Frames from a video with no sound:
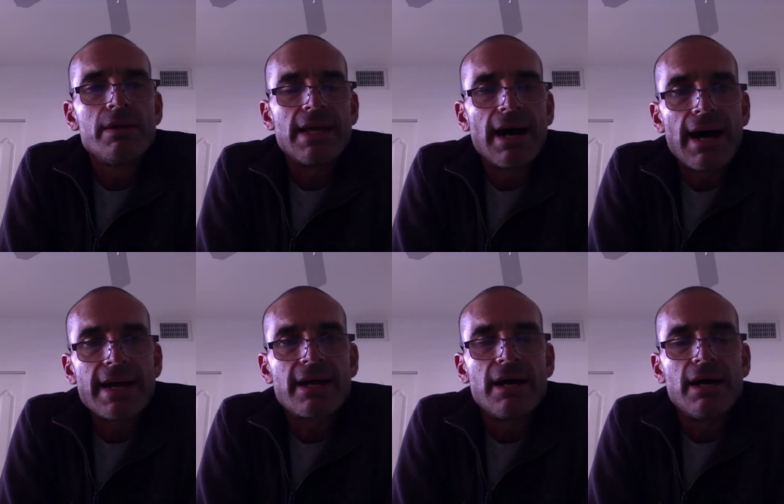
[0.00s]
the
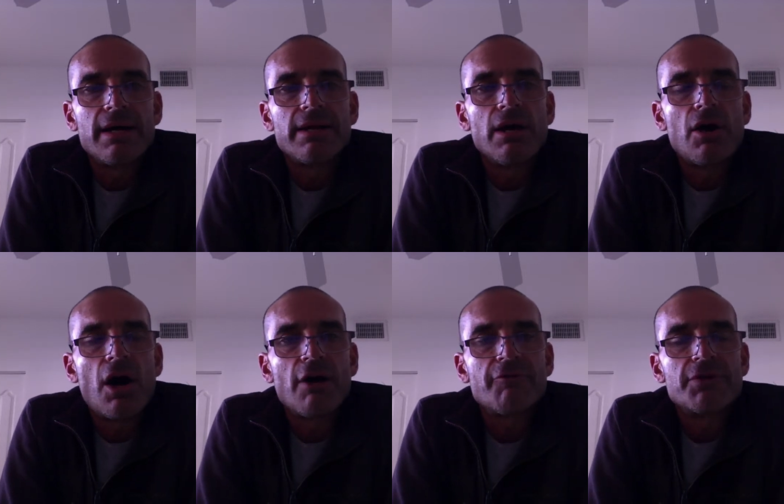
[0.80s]
icon
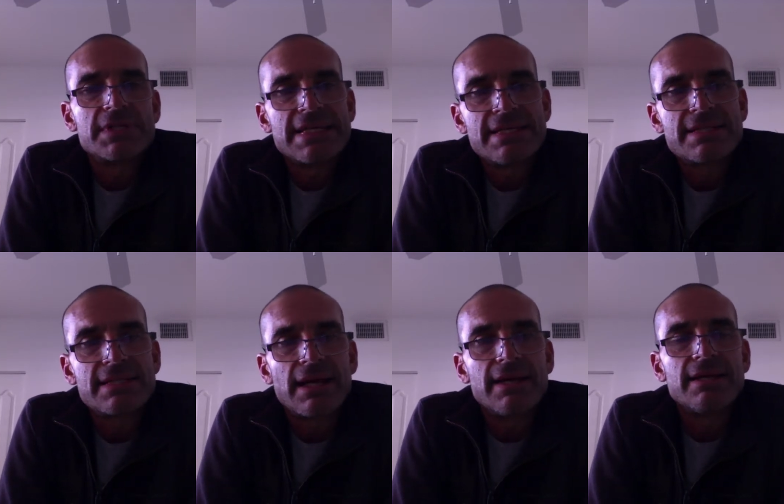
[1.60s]
offers
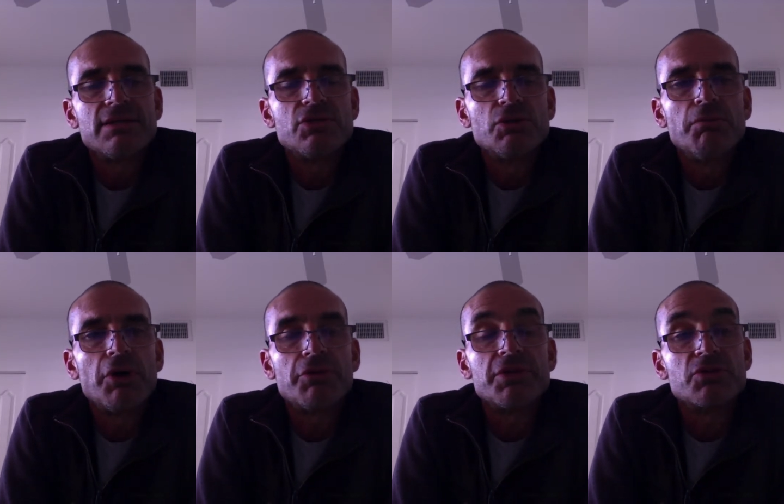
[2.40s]
insight into
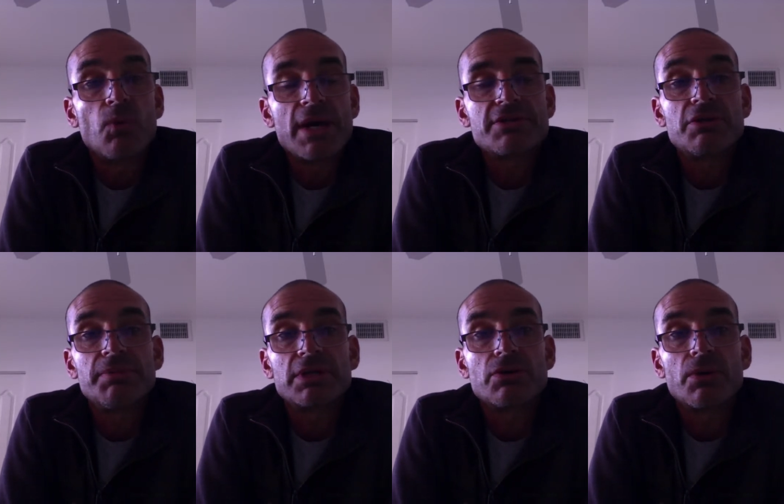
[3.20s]
both this Western
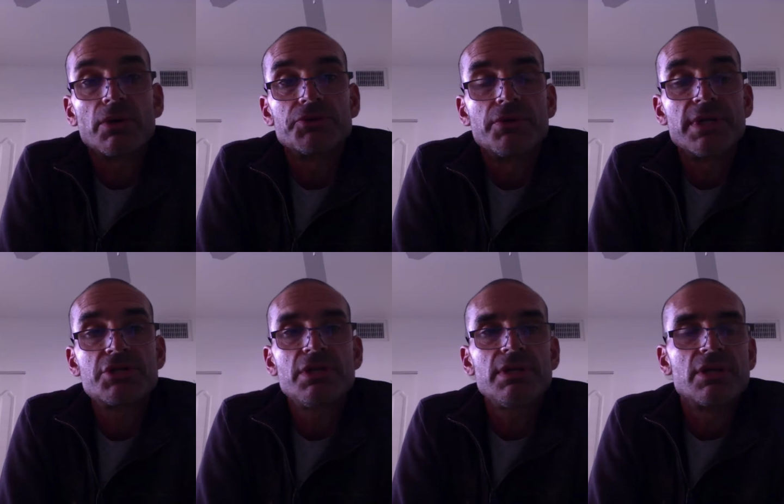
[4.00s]
pictorial
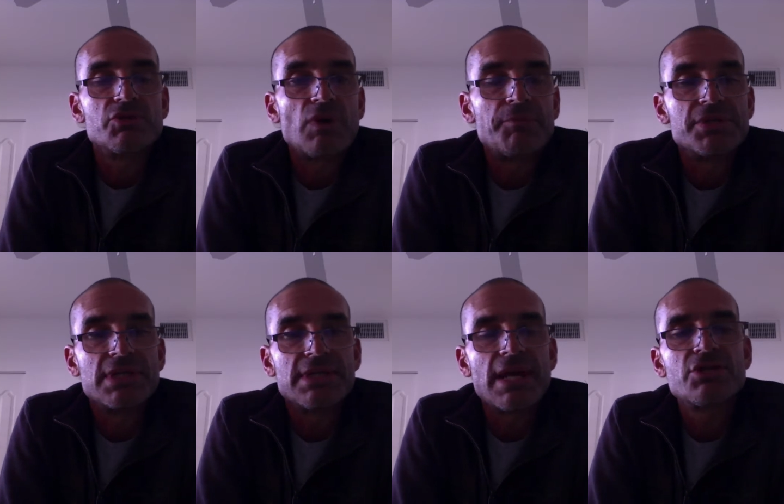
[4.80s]
tradition that is
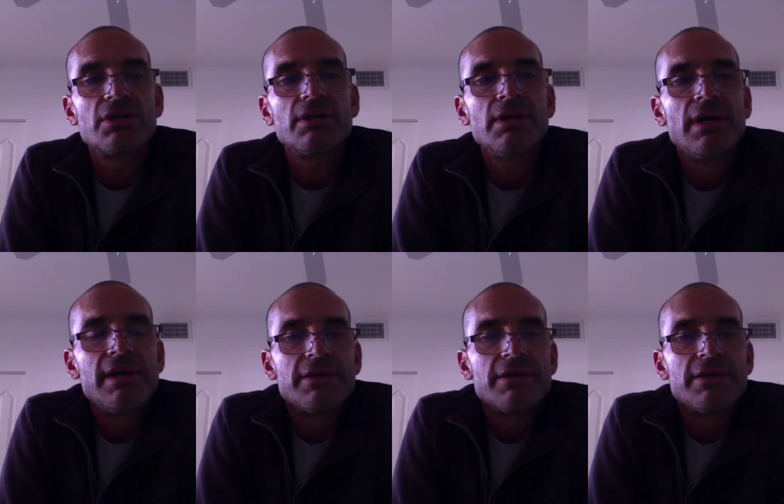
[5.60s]
representational,